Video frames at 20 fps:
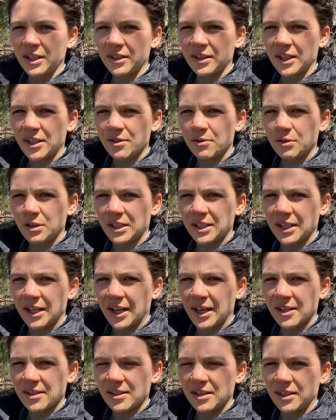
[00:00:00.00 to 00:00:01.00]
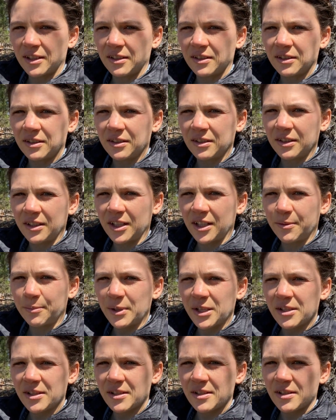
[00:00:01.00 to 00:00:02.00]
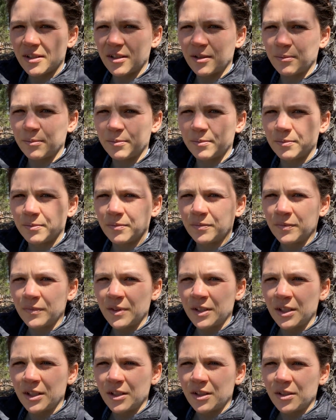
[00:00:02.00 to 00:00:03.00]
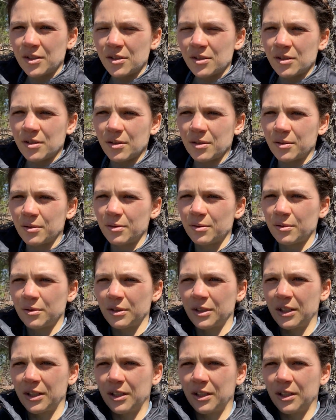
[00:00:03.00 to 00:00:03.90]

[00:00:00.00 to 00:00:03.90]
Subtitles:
that's really taxing on my system. So